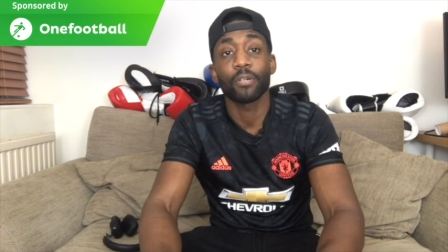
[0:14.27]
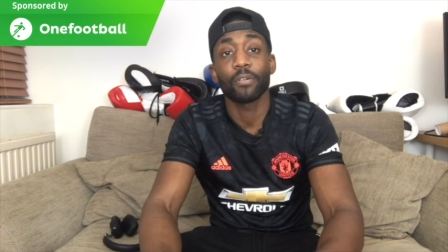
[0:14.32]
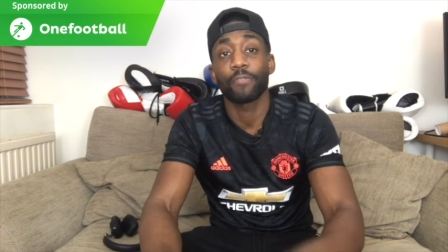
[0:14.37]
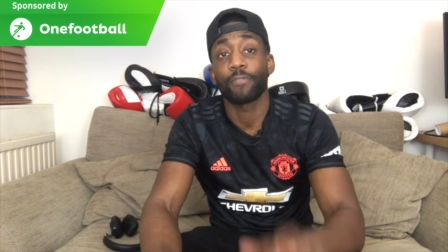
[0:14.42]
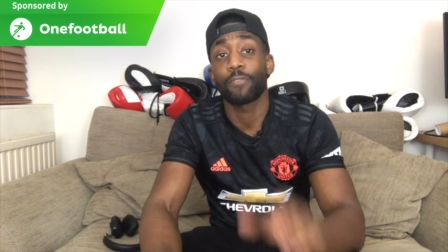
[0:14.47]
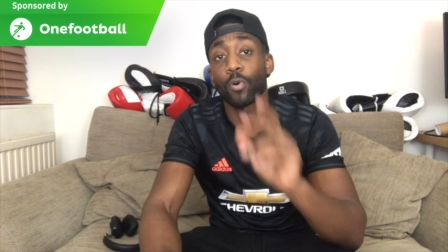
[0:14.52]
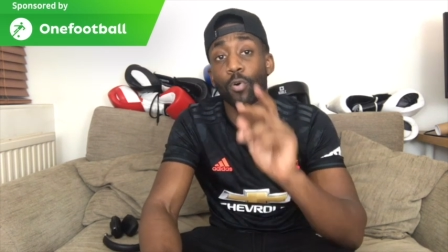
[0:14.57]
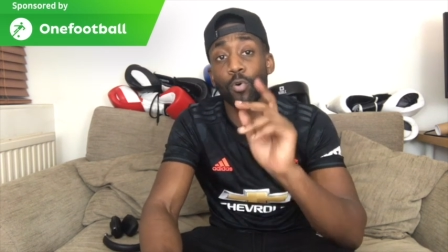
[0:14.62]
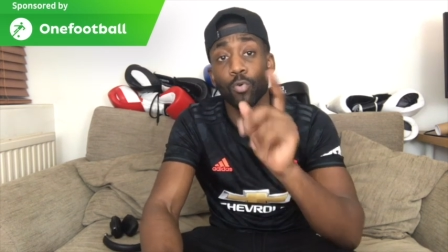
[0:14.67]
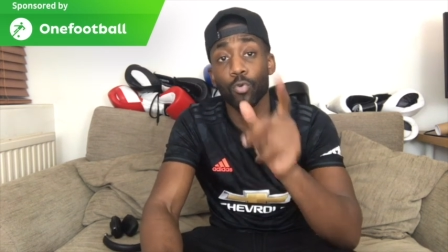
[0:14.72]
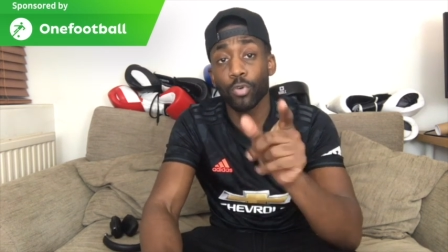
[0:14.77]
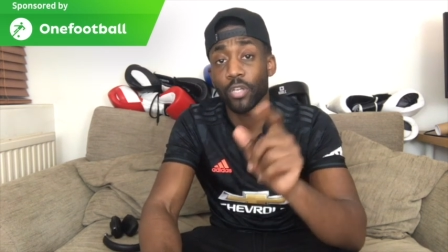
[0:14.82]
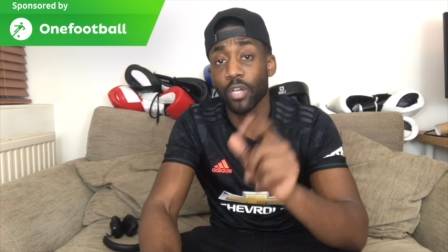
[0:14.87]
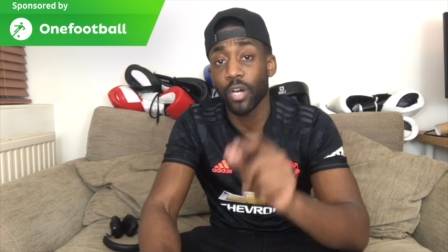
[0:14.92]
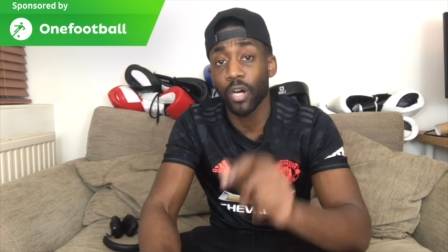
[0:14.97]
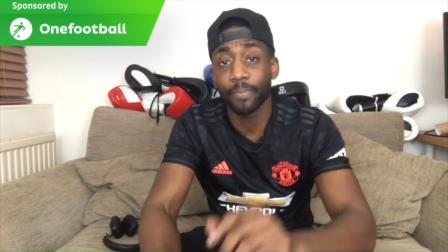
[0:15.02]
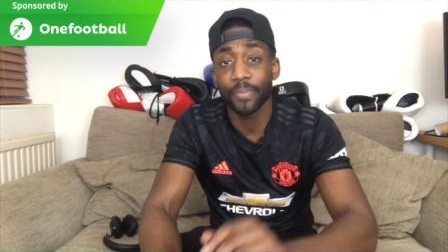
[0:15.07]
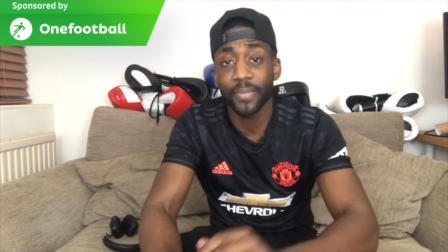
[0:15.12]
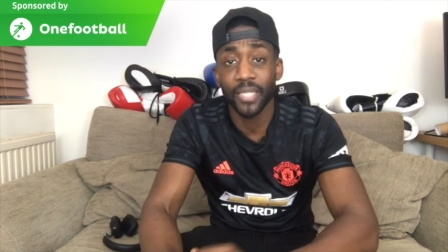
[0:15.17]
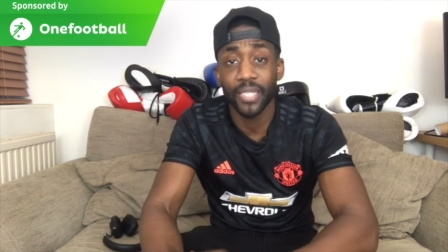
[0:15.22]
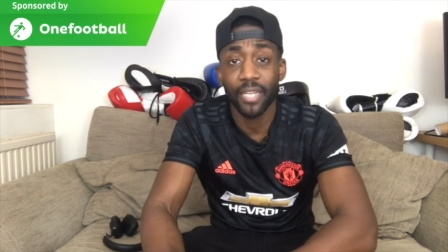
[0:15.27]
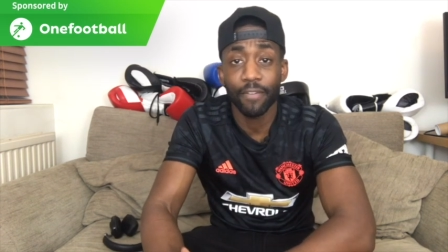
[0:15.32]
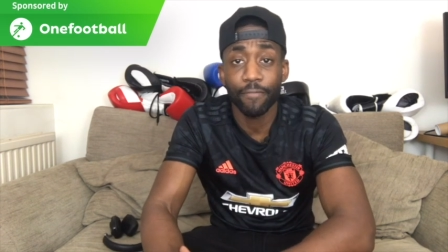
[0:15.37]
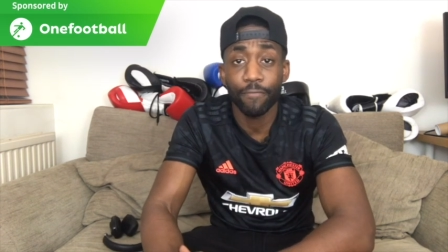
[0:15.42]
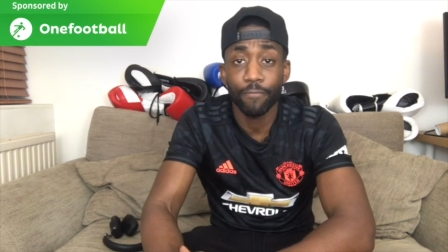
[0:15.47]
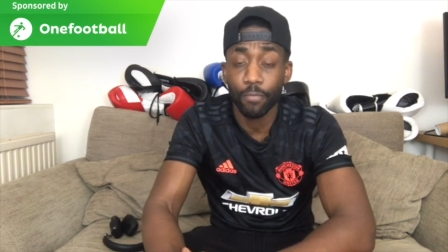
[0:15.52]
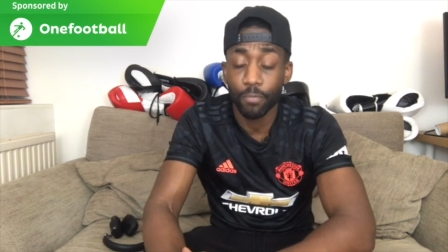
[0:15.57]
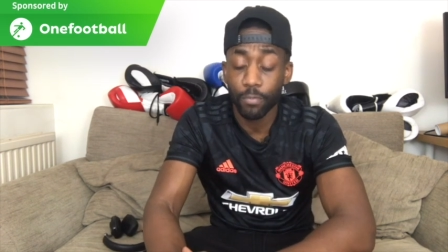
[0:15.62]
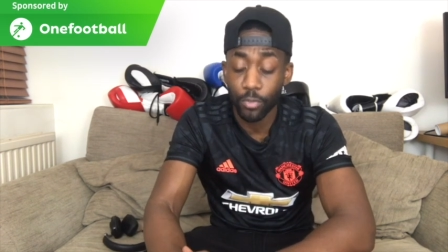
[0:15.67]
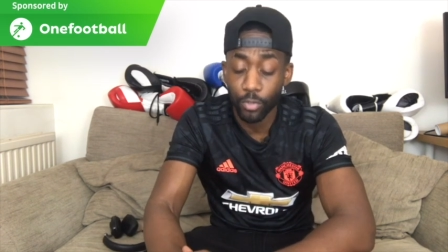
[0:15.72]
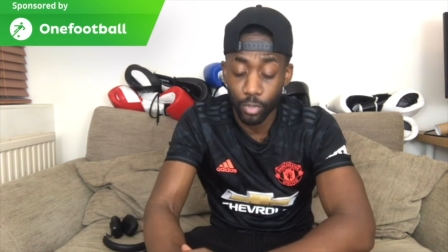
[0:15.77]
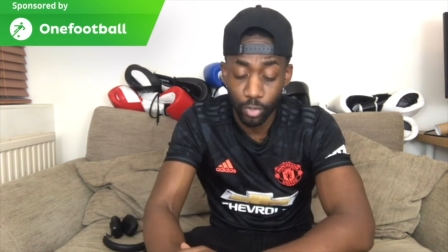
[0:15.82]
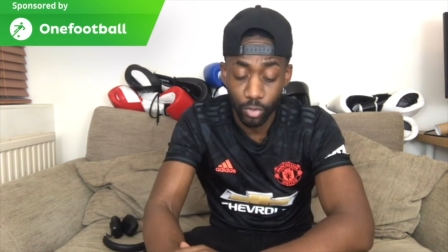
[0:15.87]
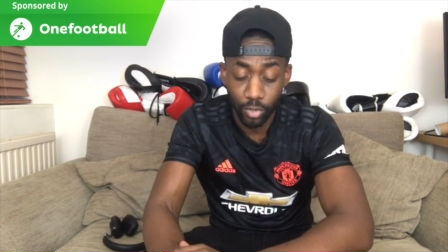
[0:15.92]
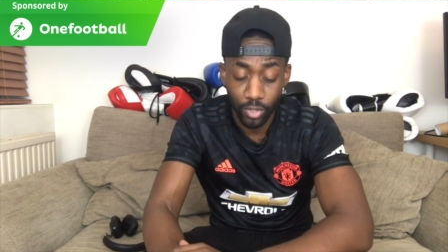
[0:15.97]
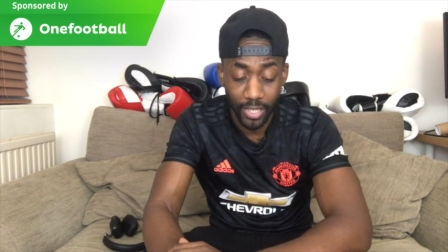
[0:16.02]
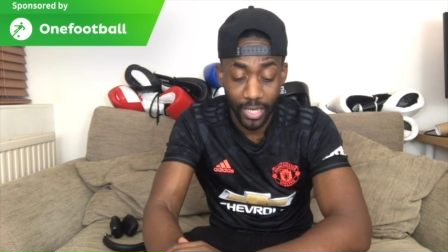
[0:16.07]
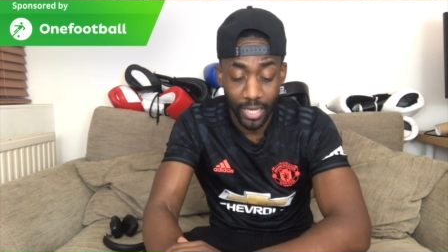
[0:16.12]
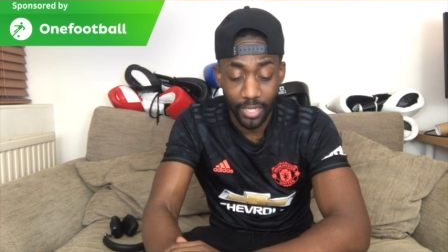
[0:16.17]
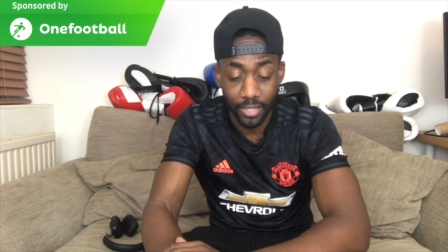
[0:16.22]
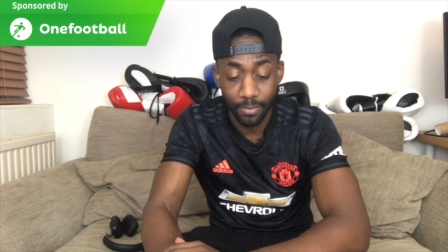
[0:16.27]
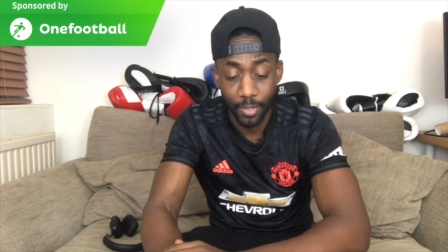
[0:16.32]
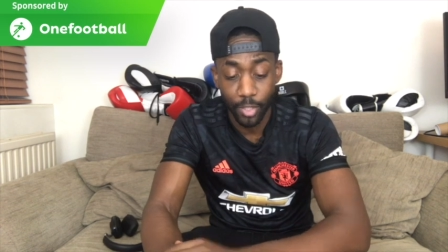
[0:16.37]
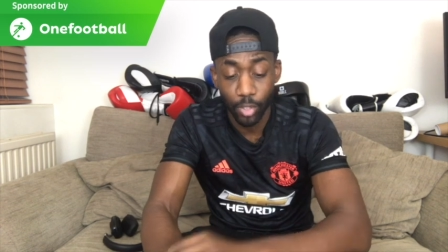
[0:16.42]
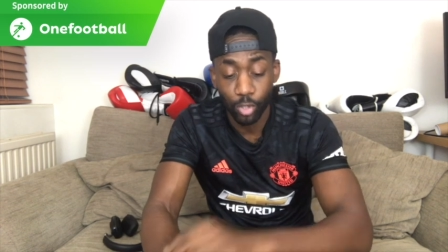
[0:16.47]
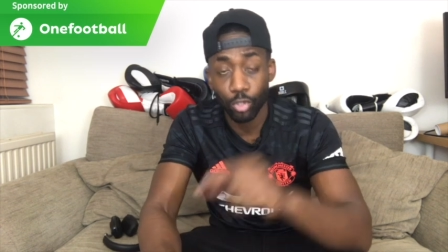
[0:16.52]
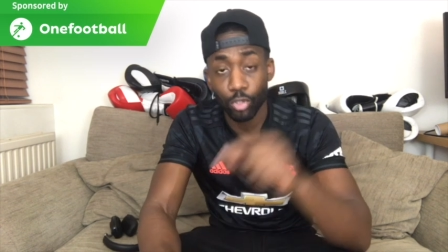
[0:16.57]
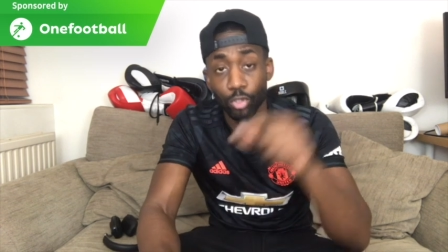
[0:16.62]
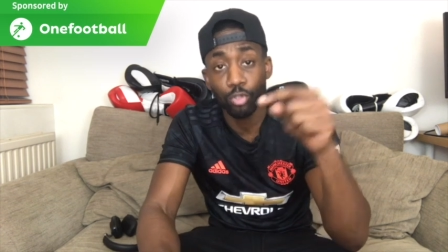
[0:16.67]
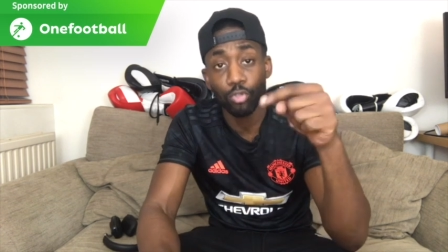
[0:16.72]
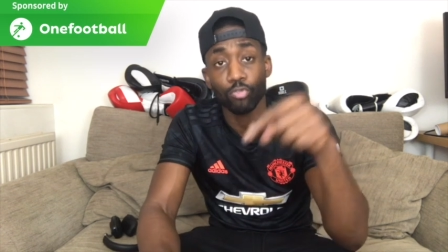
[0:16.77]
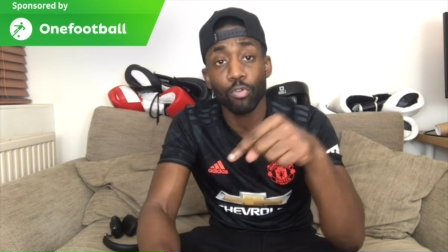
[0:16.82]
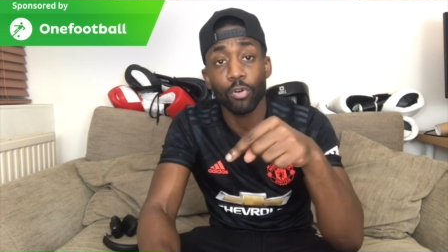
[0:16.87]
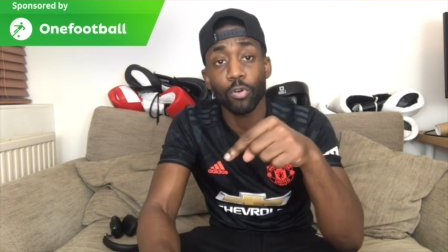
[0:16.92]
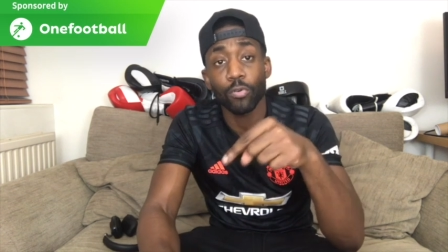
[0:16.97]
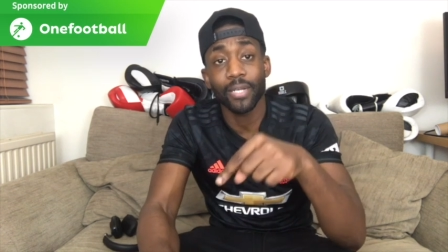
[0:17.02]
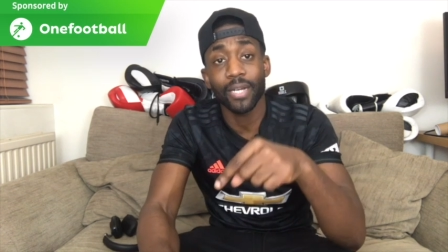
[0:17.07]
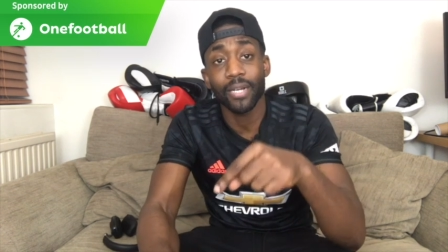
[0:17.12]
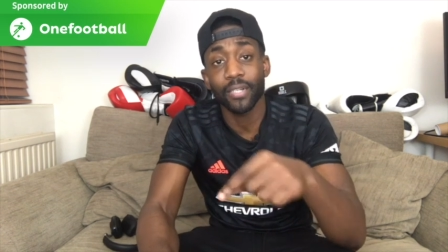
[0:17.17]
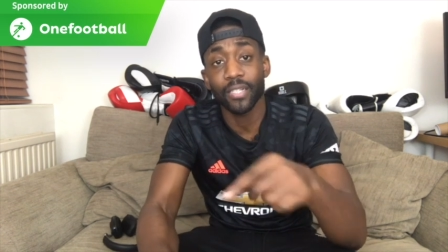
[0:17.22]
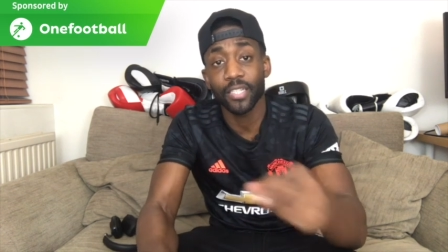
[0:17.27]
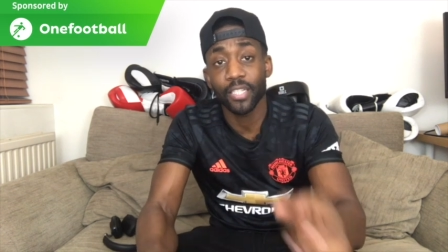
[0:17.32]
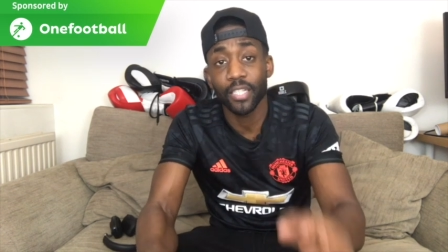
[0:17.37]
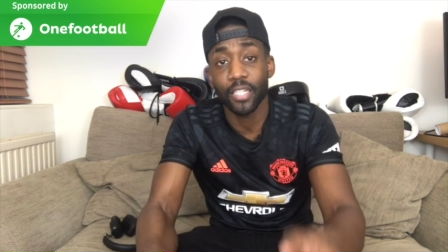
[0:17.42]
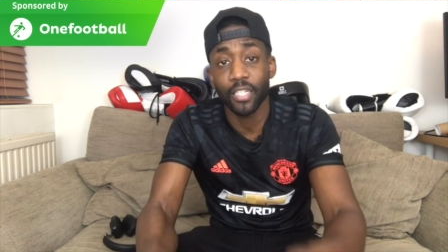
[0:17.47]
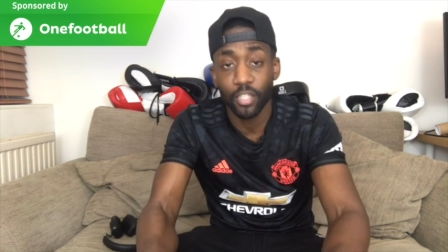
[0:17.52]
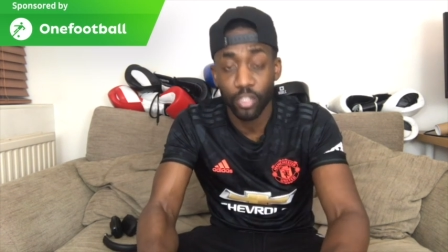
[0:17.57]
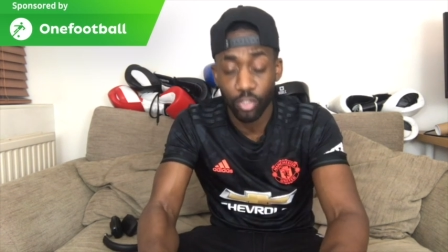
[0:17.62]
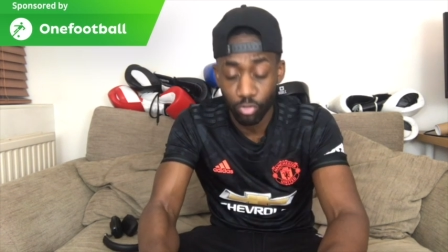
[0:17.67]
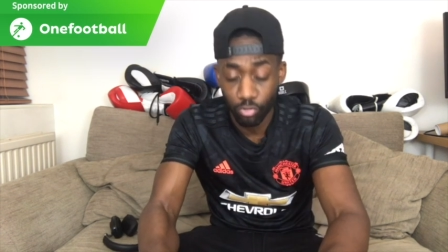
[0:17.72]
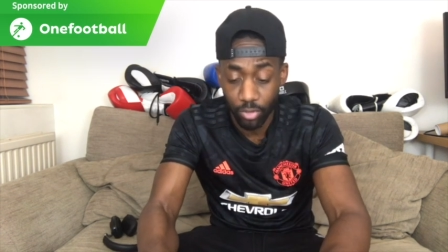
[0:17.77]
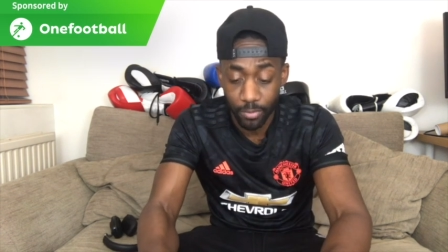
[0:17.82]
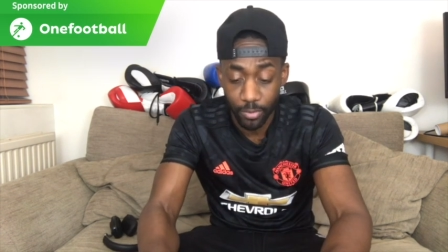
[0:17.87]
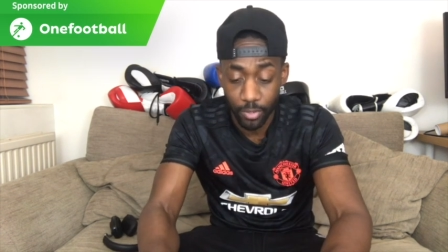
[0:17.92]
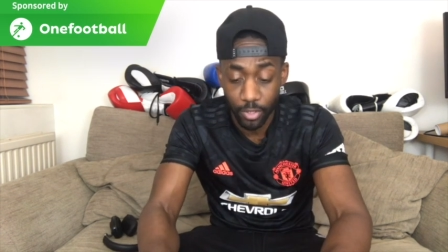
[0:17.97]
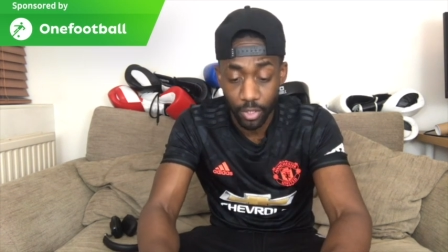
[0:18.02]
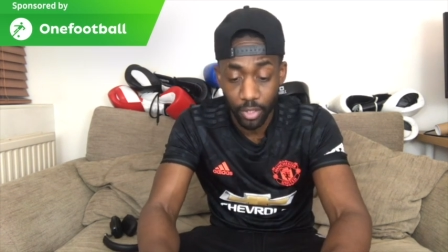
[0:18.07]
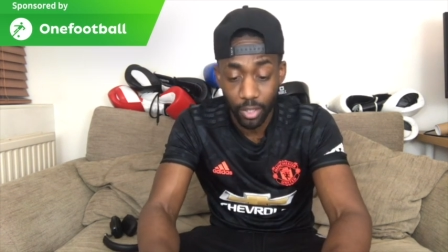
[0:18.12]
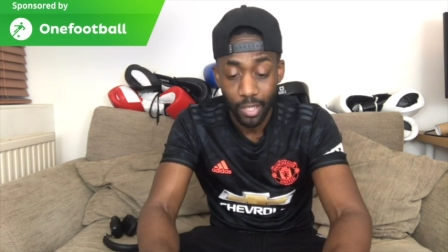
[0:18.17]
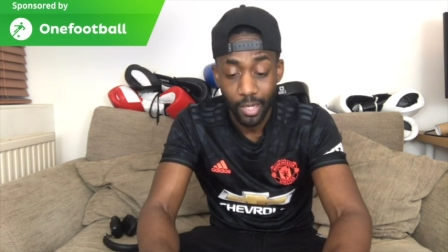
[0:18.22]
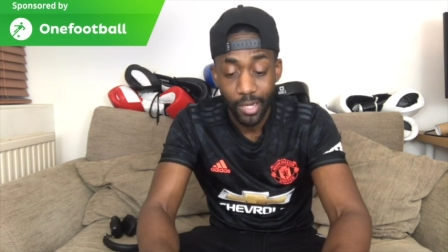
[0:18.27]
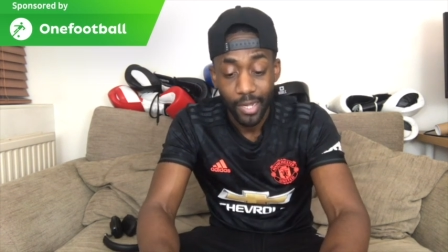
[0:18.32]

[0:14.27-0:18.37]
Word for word: For all your up-to-date football news guys, make sure you scroll down into the description